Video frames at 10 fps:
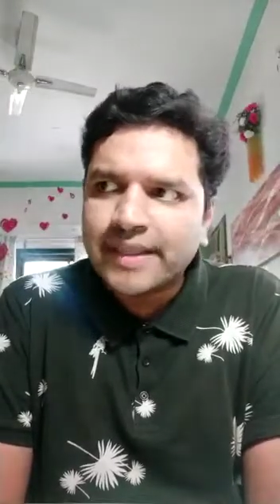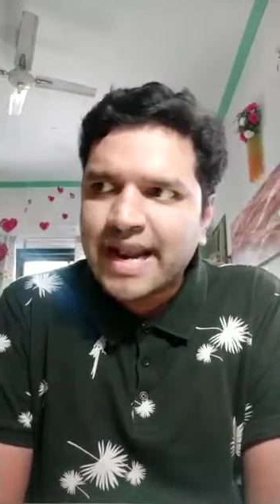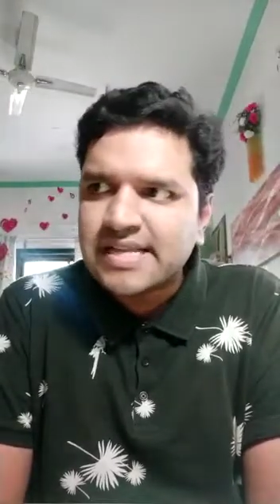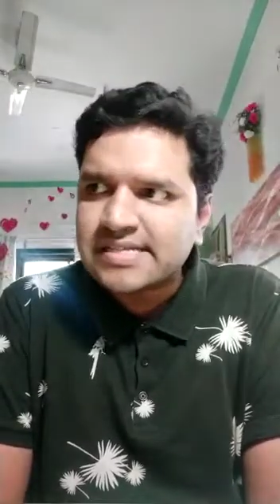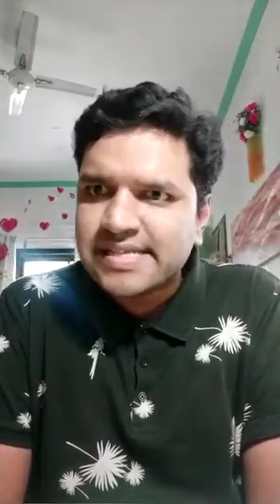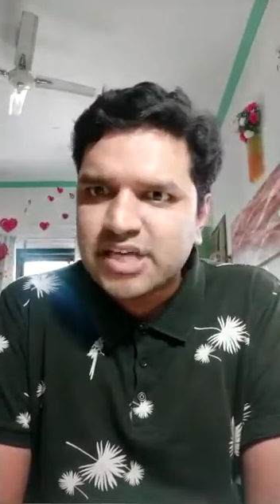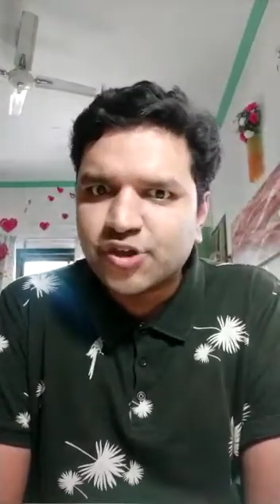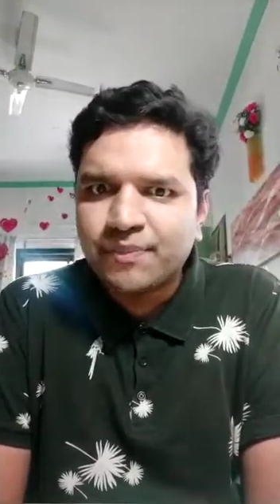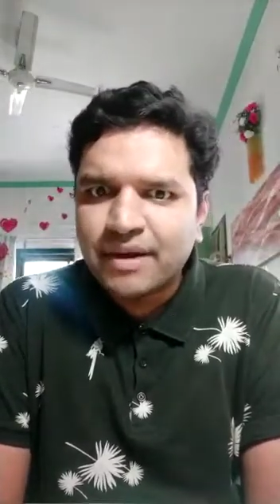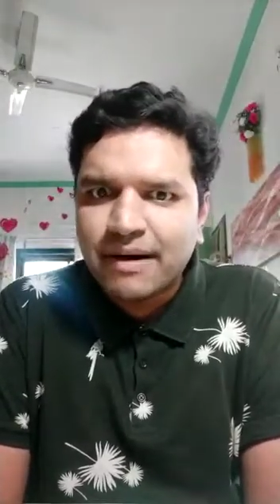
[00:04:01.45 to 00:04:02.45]
That is, they
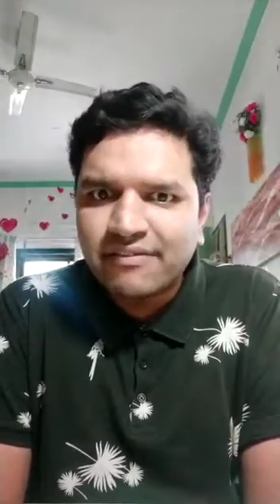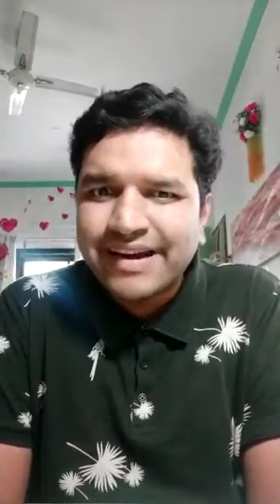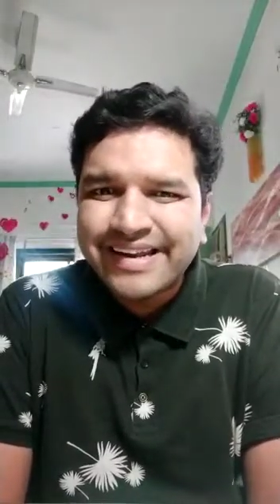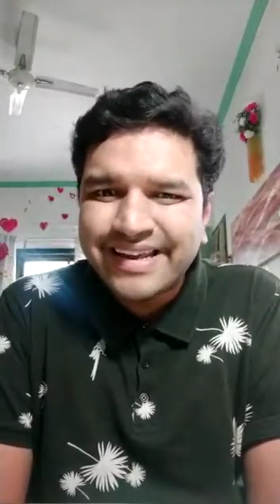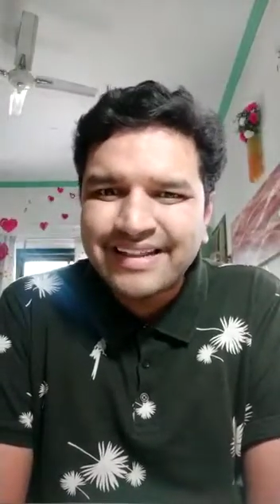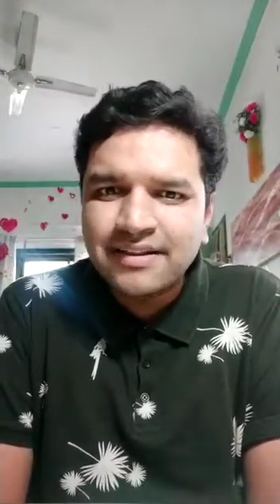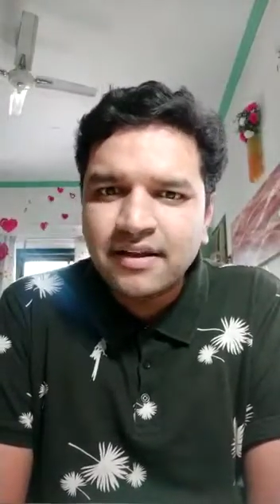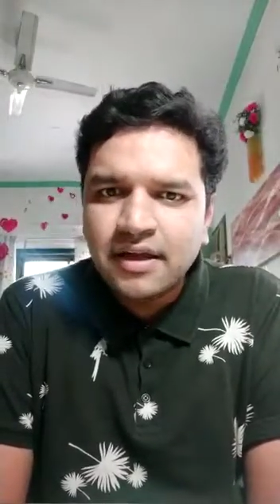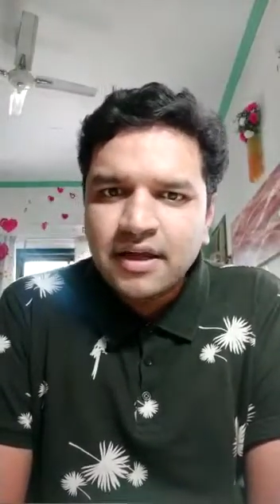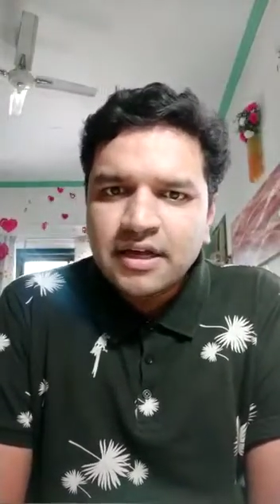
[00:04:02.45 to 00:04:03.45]
should be above 18,
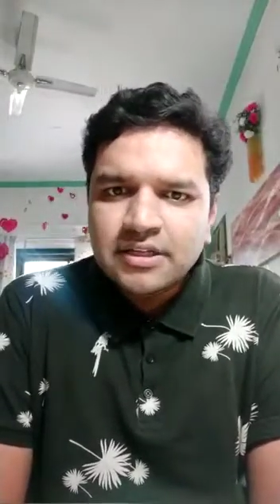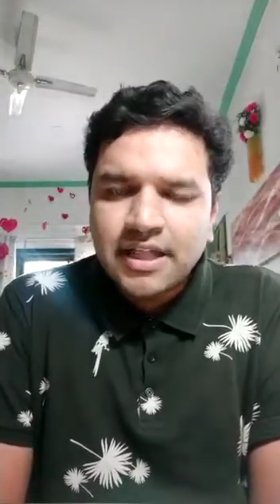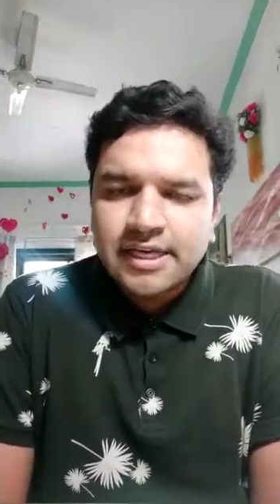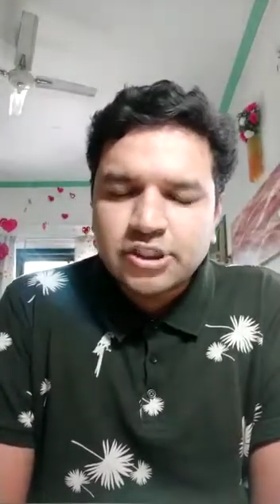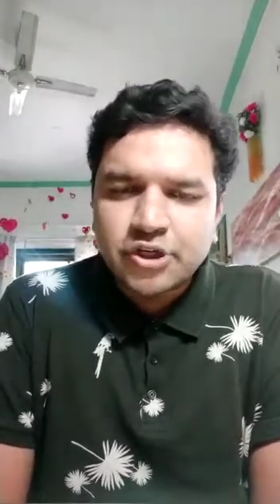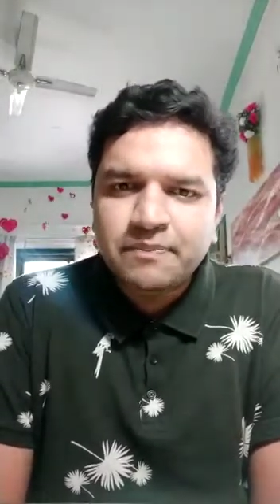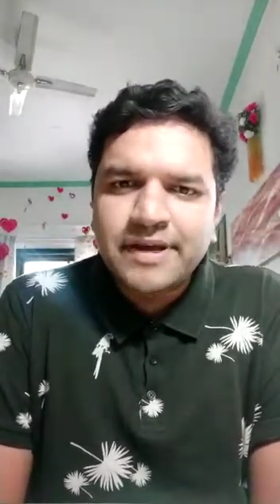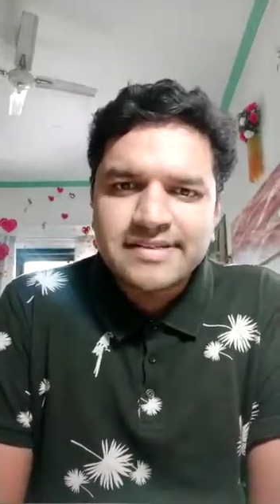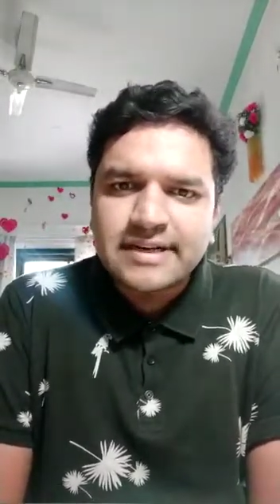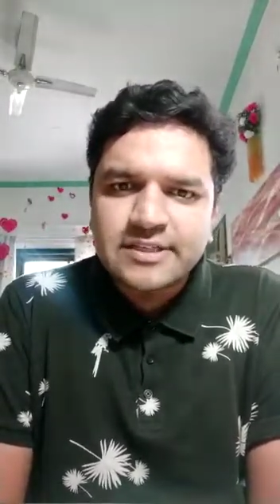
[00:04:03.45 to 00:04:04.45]
they should be
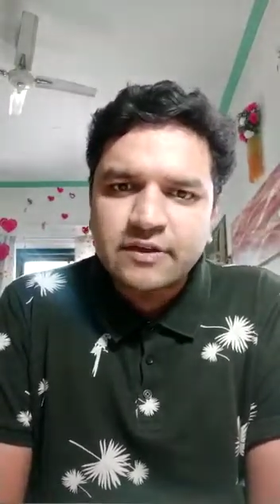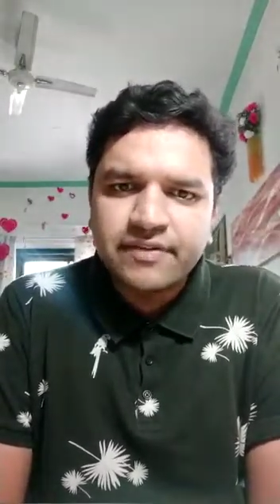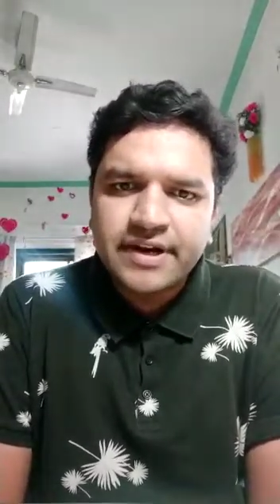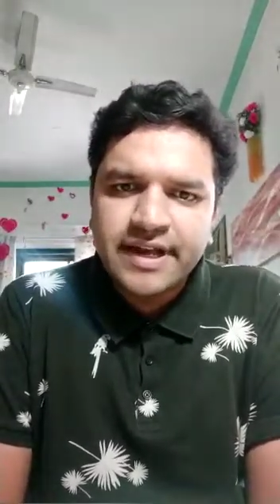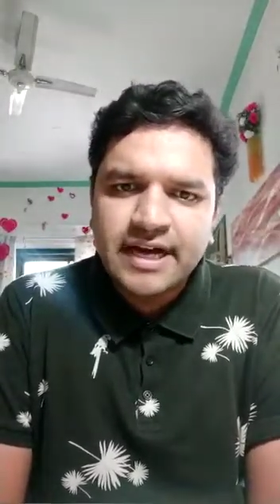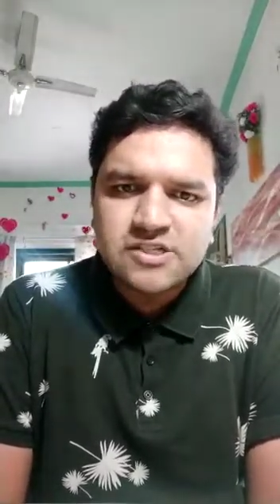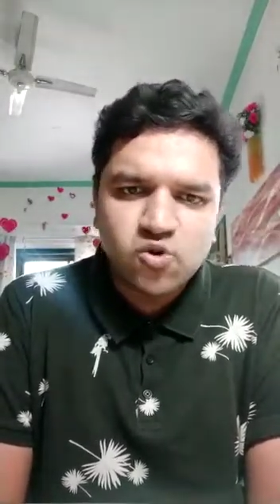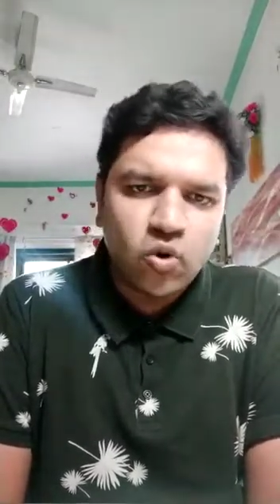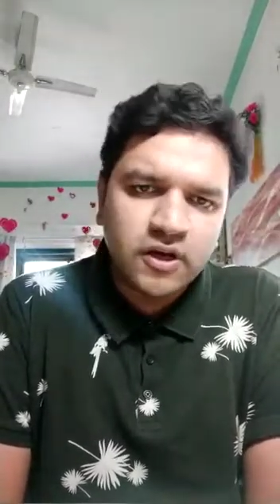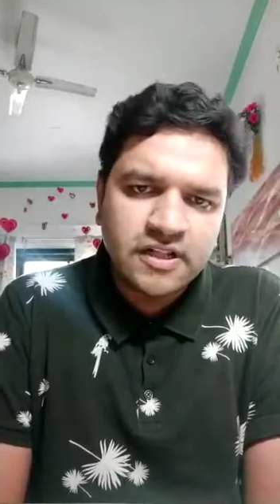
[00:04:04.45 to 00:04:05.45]
a citizen of India,
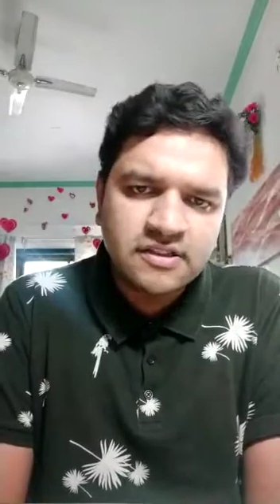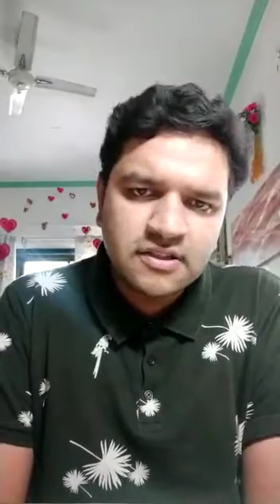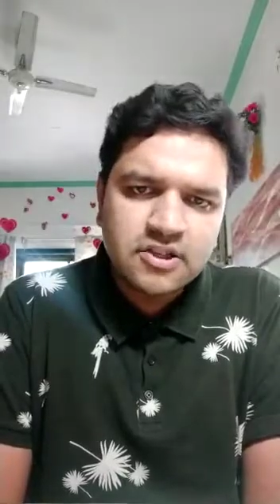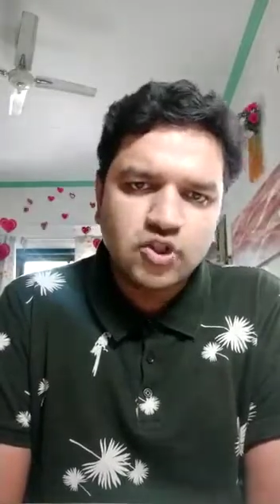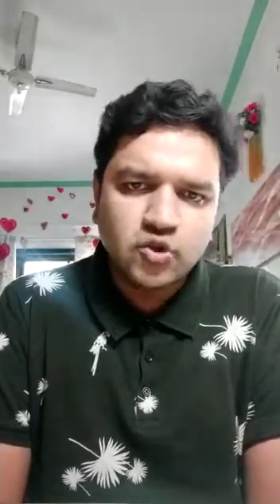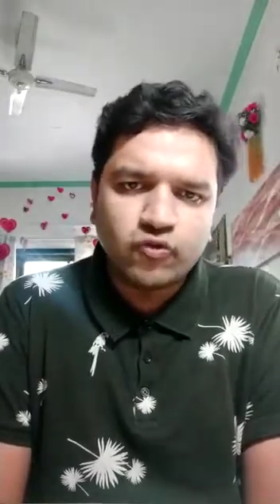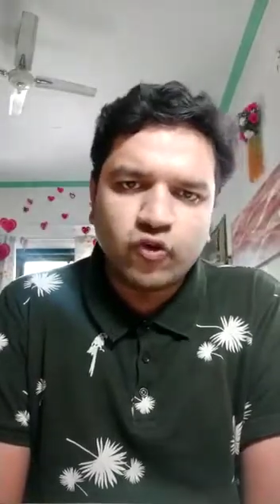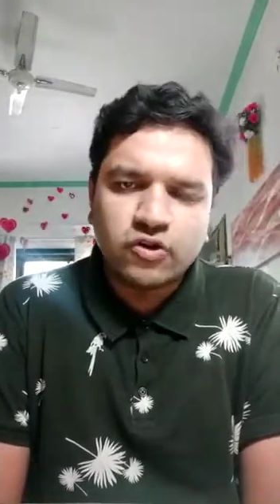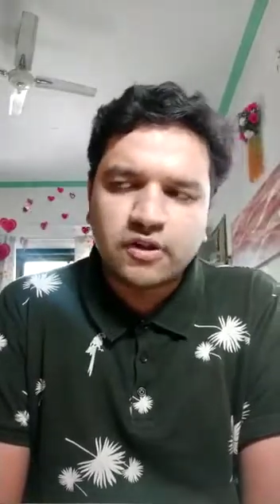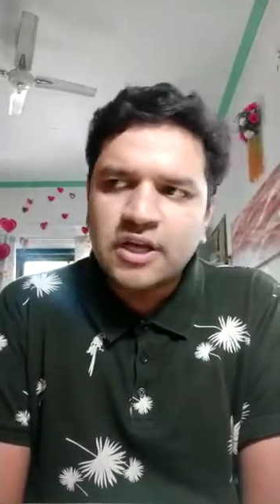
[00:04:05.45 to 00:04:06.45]
so on and so
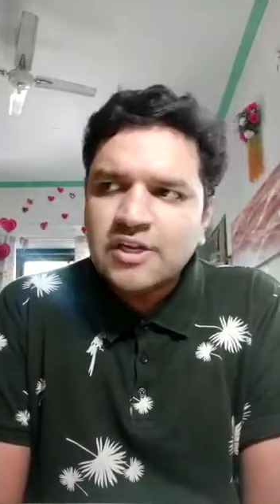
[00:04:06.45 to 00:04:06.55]
forth.